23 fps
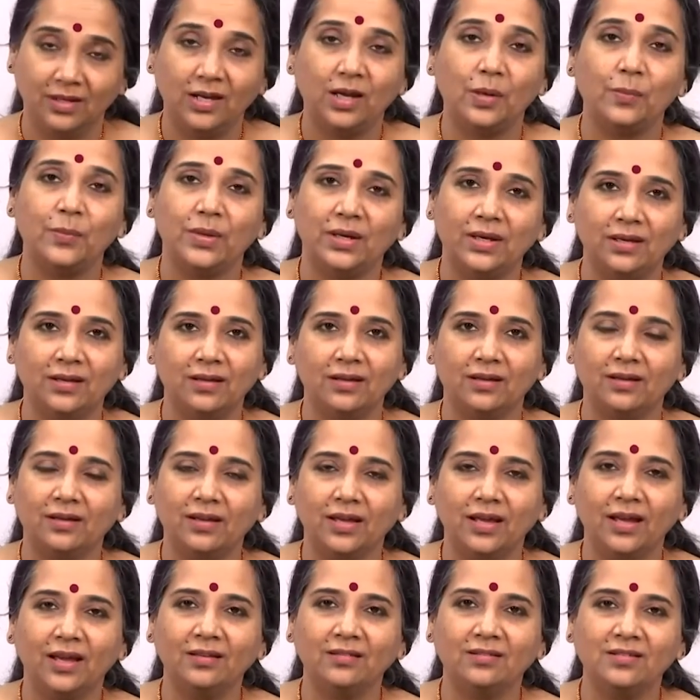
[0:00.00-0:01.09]
gamaka
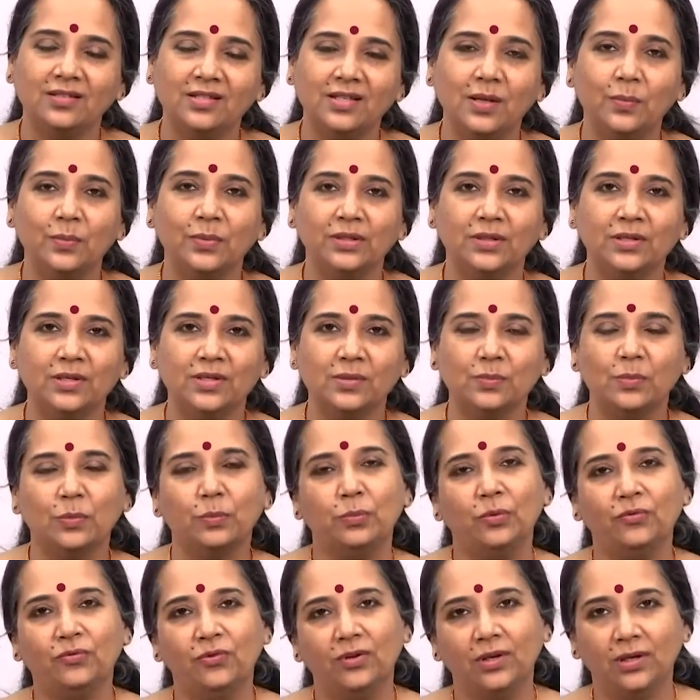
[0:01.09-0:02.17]
and some others would
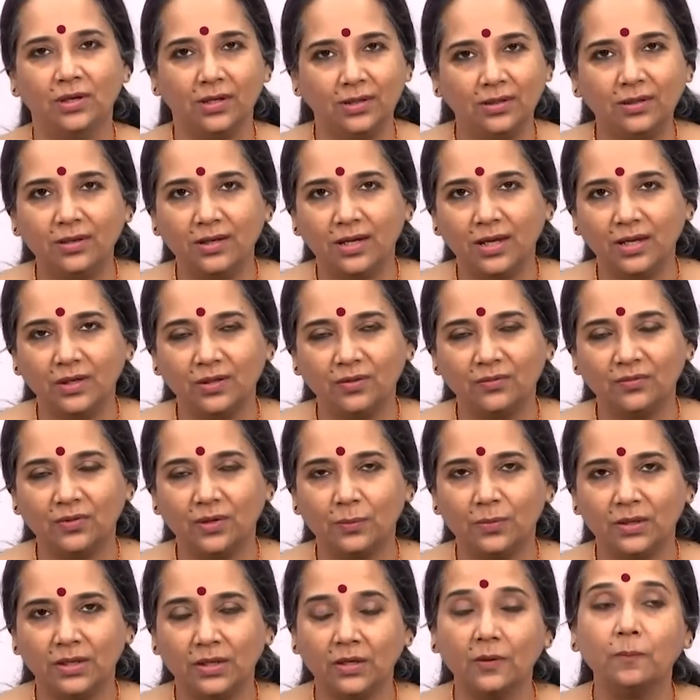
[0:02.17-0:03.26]
prefer another kind of
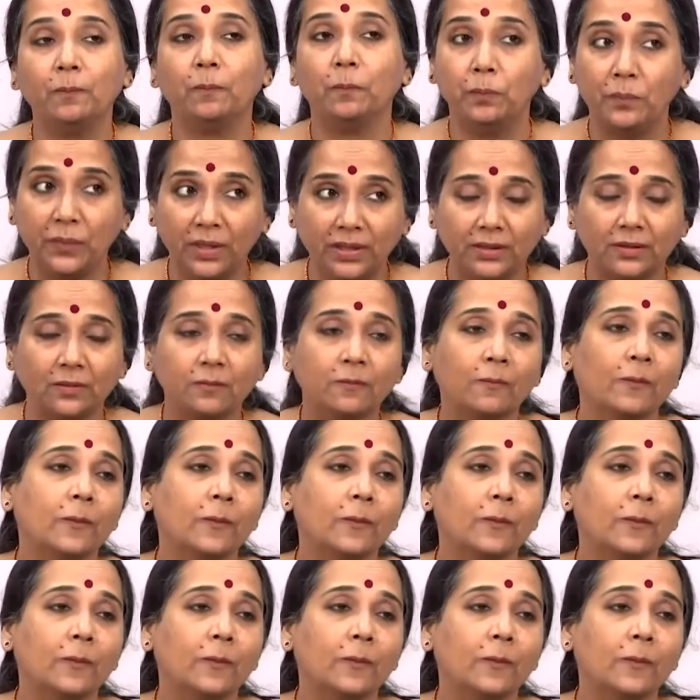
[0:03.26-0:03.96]
gamaka. But